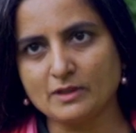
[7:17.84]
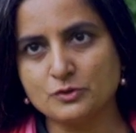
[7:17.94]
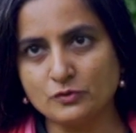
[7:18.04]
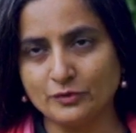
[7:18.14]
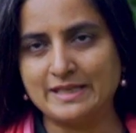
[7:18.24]

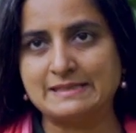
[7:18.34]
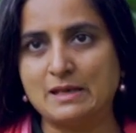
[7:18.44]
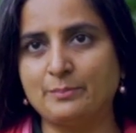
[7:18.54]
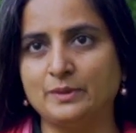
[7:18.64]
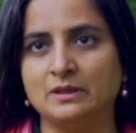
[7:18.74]
So for
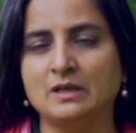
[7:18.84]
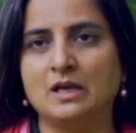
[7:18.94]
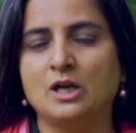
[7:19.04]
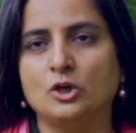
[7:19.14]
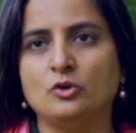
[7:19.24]
example,
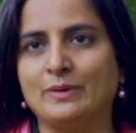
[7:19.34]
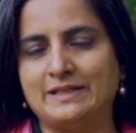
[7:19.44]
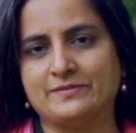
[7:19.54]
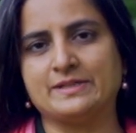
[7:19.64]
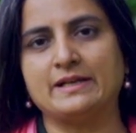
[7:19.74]
you might
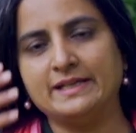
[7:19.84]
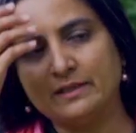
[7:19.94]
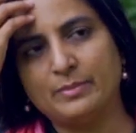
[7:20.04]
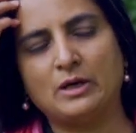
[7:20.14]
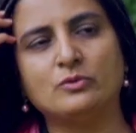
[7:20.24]
have studied
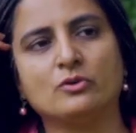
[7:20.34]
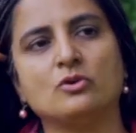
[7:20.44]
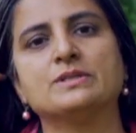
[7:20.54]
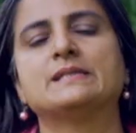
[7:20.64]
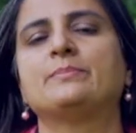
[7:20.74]
about a
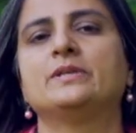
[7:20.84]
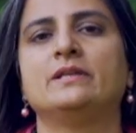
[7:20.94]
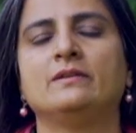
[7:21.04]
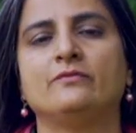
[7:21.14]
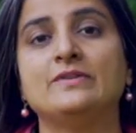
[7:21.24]
concept
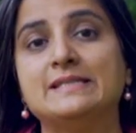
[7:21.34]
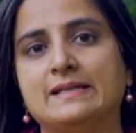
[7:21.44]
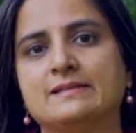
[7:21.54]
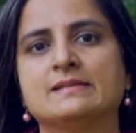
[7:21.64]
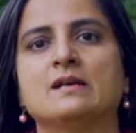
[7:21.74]
in
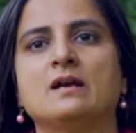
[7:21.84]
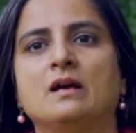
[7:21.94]
physics